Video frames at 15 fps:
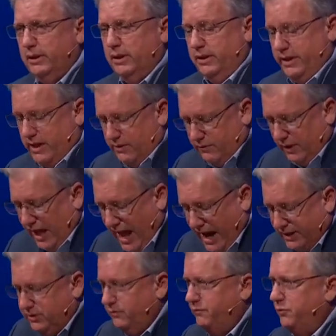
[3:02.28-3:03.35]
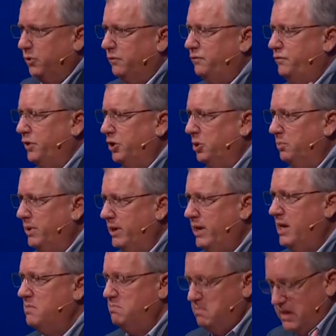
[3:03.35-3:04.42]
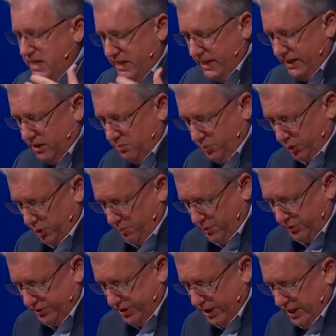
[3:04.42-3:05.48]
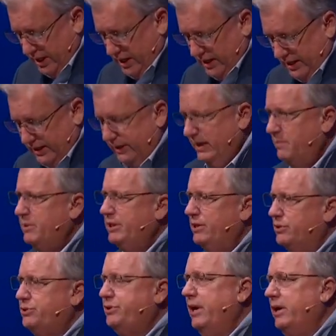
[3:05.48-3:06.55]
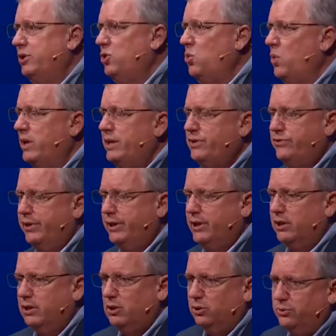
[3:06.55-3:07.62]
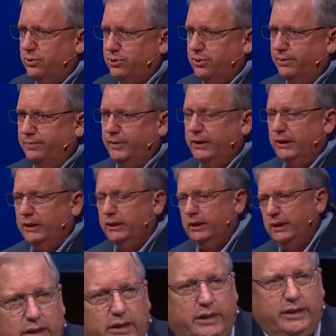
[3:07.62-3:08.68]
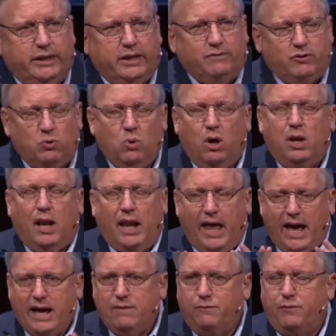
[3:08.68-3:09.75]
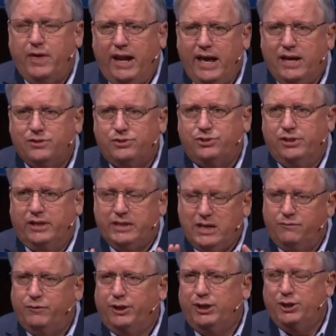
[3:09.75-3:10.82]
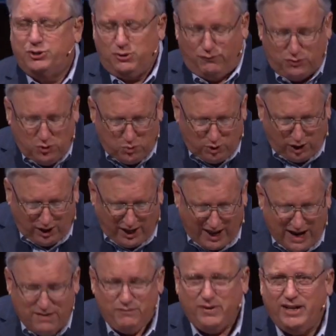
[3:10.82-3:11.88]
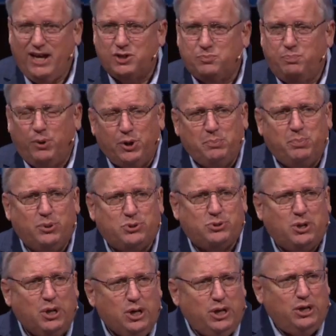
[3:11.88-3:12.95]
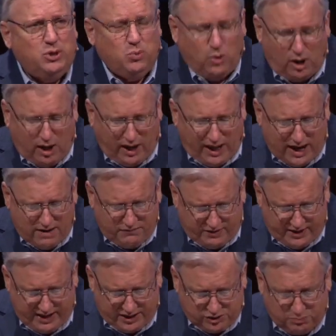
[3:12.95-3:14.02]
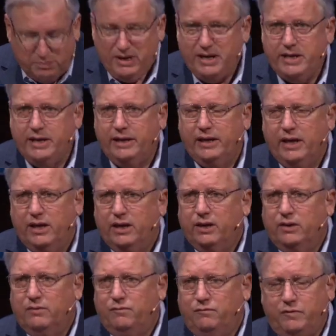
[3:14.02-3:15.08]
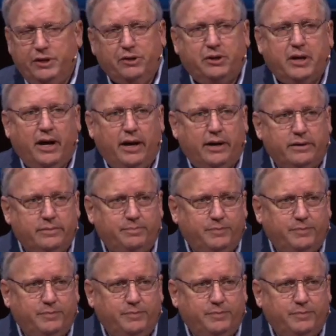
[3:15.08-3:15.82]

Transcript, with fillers: that have lacked fulfillment and meaning and purpose, let me just tell you what is the conclusion. If you want a life that has significance, if you want a life that has purpose, and you want a life that has meaning, fear God.